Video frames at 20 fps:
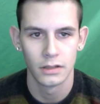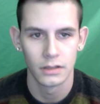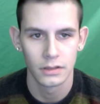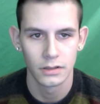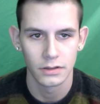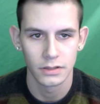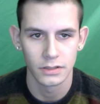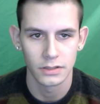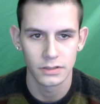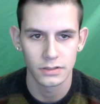
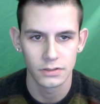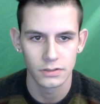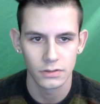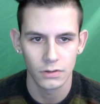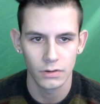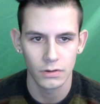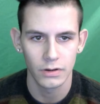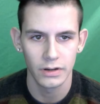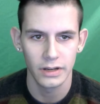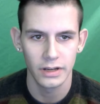The
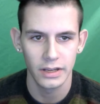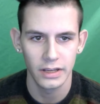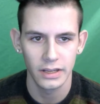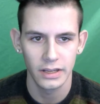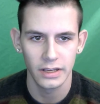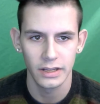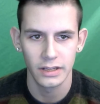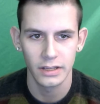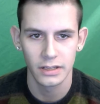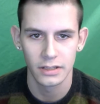
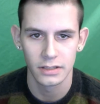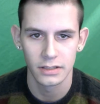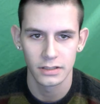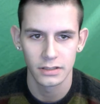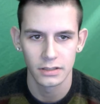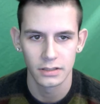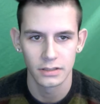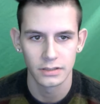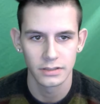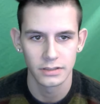story
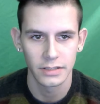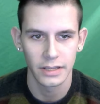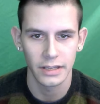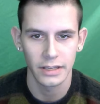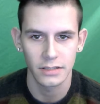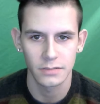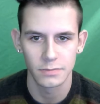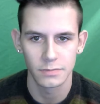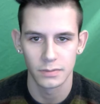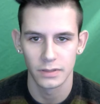
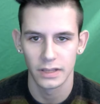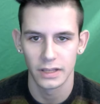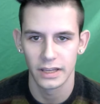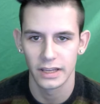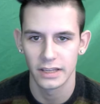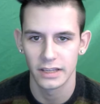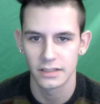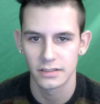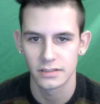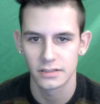takes
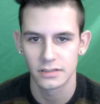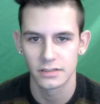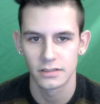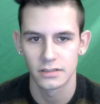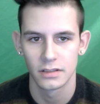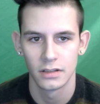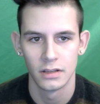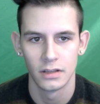place